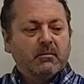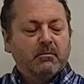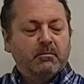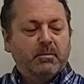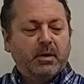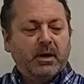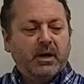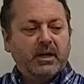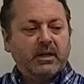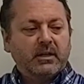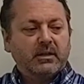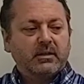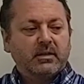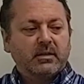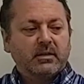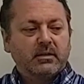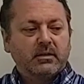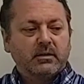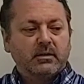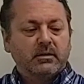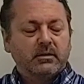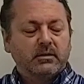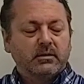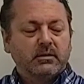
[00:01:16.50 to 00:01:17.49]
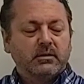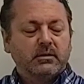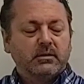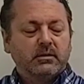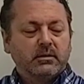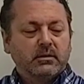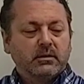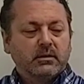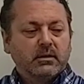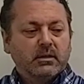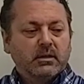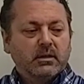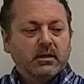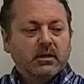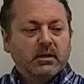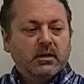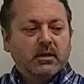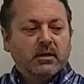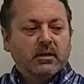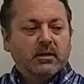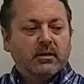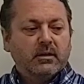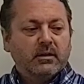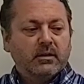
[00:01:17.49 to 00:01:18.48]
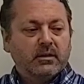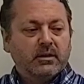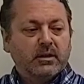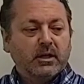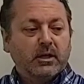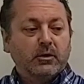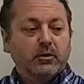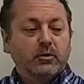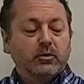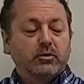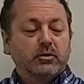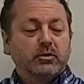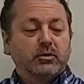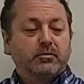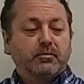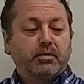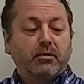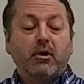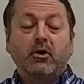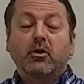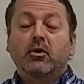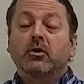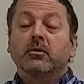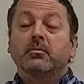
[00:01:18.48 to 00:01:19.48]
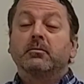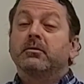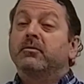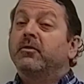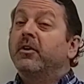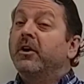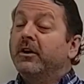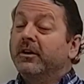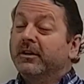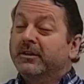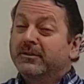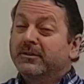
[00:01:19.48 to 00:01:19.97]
But those programs are very